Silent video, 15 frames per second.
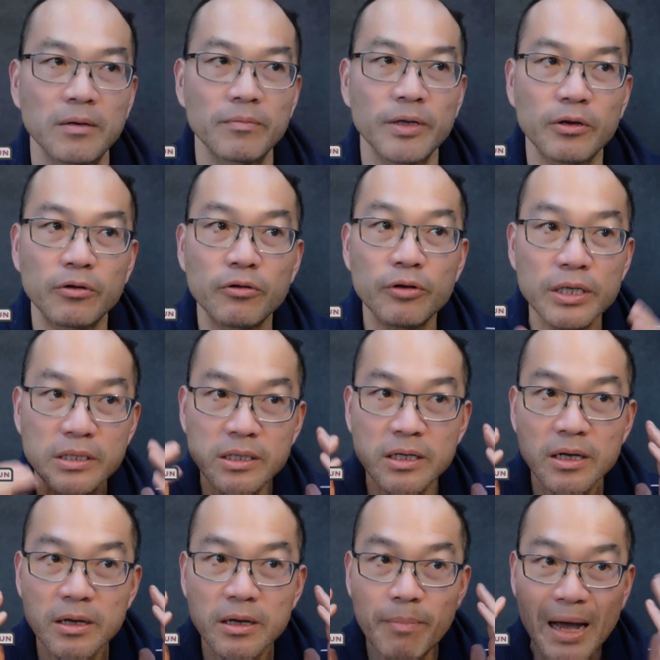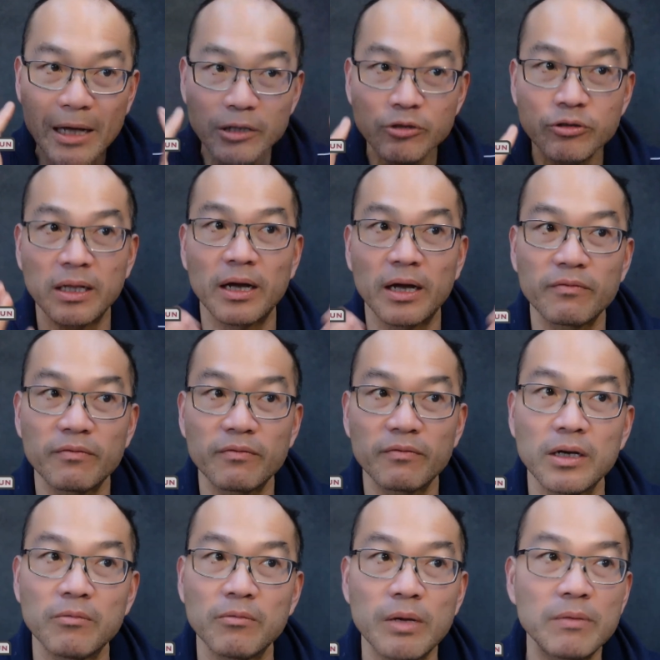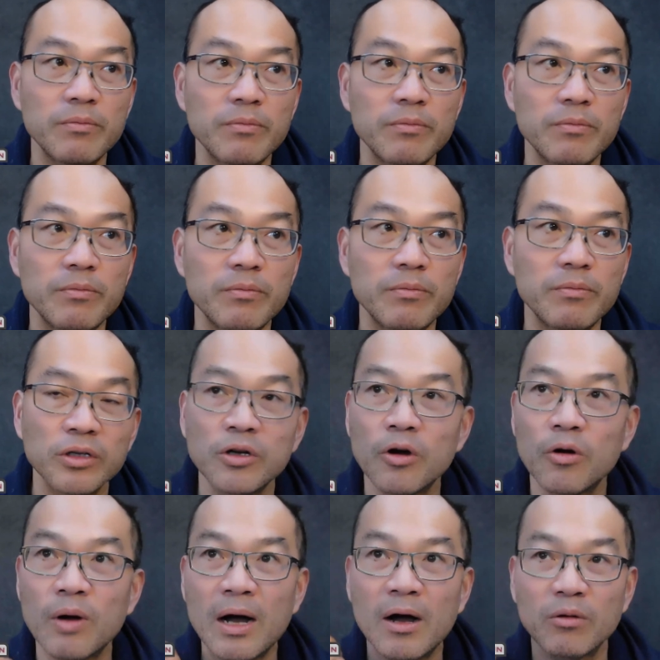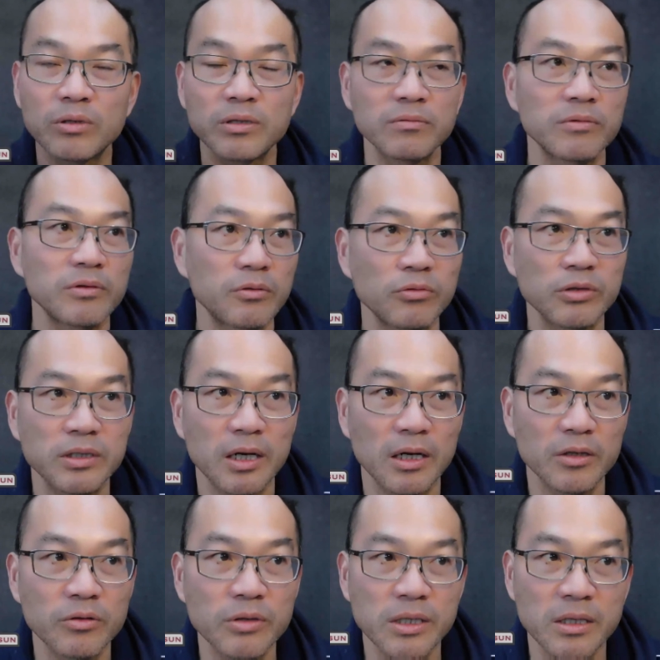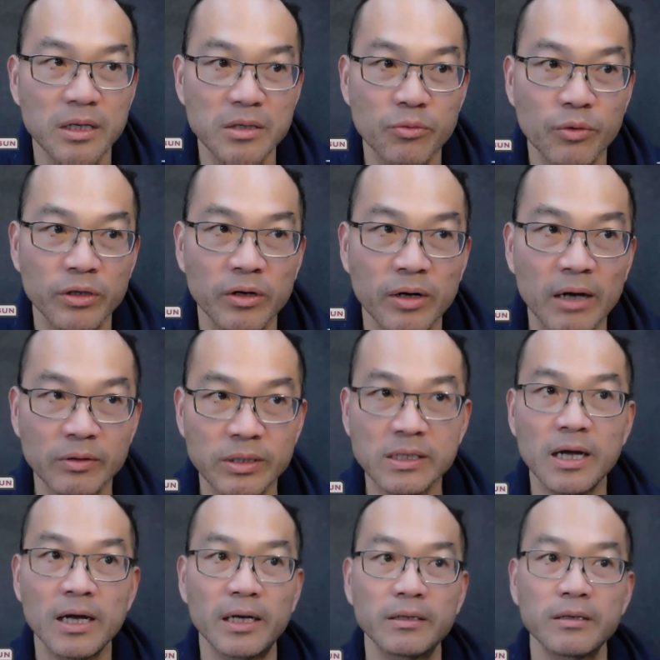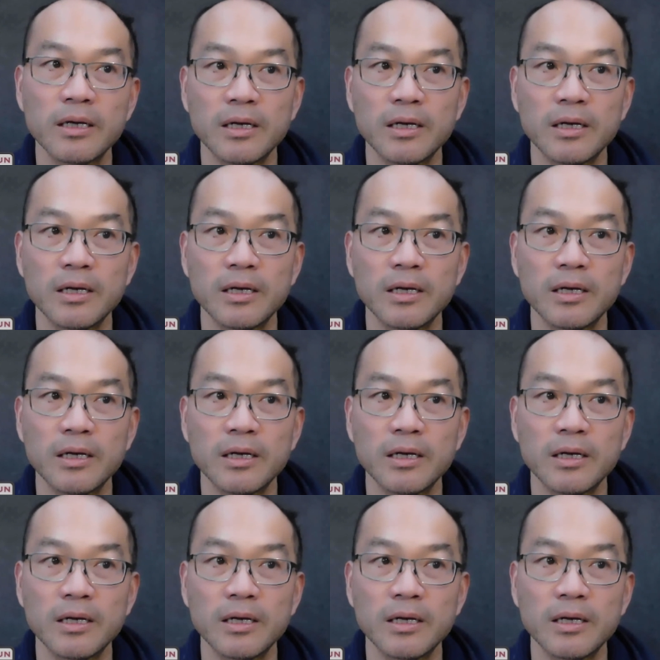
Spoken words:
increase battery life, maybe you can go out, start using this when you're outside,